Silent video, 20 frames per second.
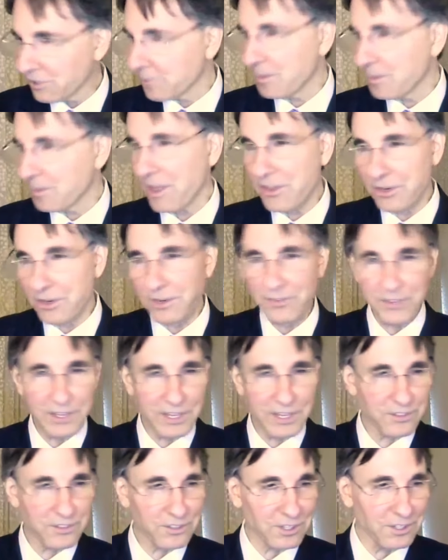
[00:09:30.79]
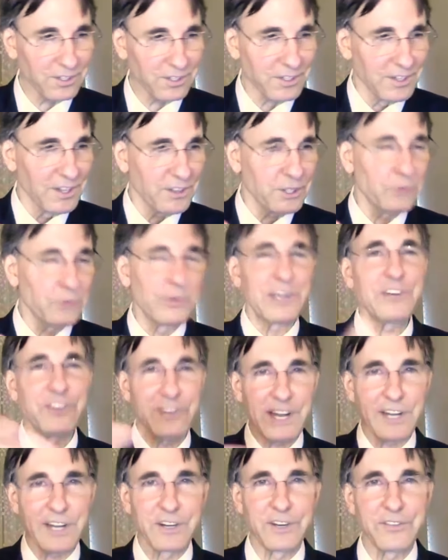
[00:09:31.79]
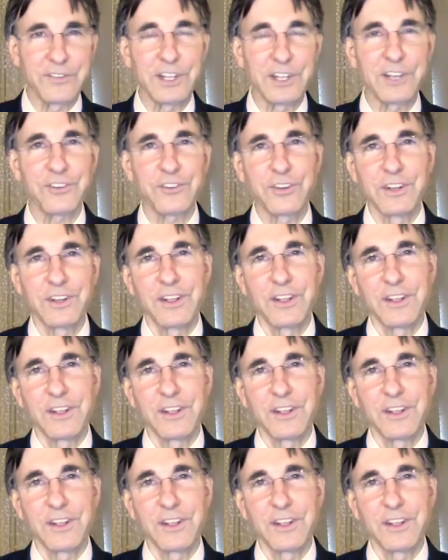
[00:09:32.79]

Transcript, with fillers: the mother of this, the originator of this.